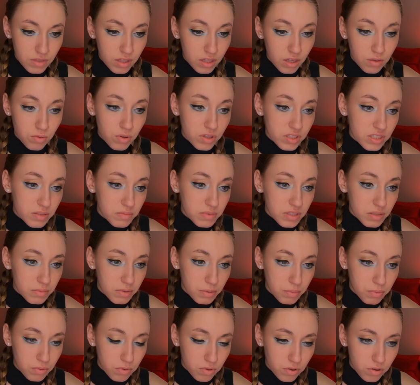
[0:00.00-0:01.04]
Well, it seems like
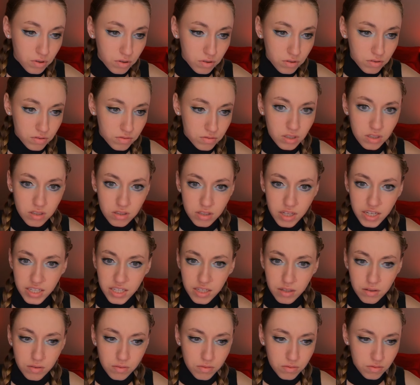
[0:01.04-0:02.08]
people like
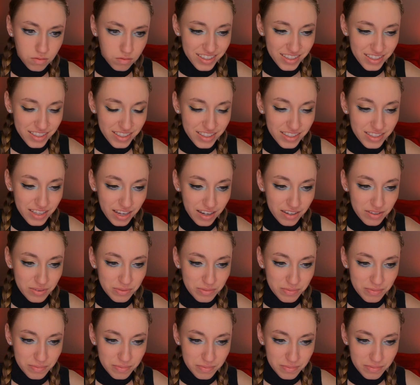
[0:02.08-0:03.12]
it. Yeah.
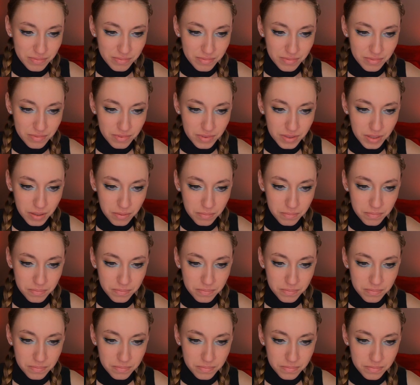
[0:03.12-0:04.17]
Yep.
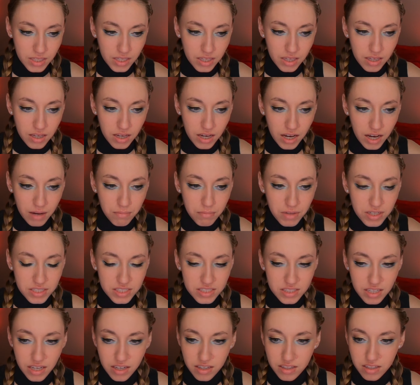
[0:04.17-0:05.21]
I must
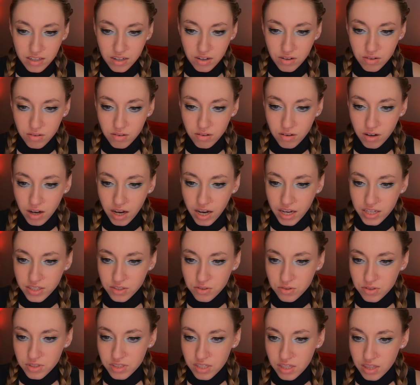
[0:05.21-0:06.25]
say though, I
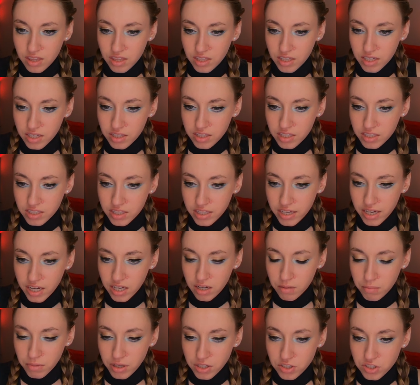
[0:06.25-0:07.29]
used to think that the
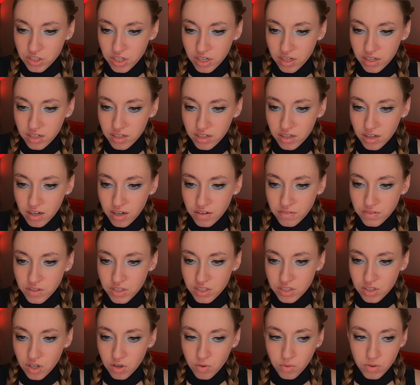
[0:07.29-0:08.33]
animation of the
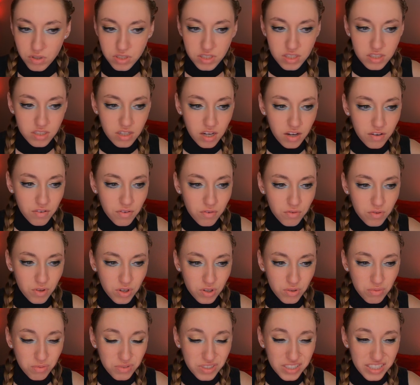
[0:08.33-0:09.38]
Star Wars stuff
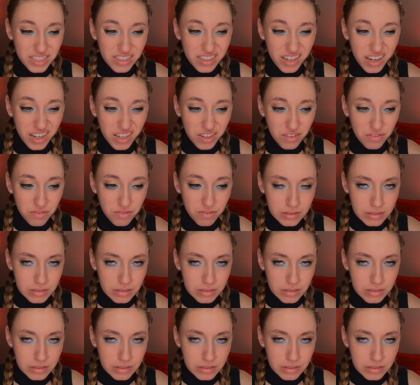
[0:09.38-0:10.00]
looked really kind of,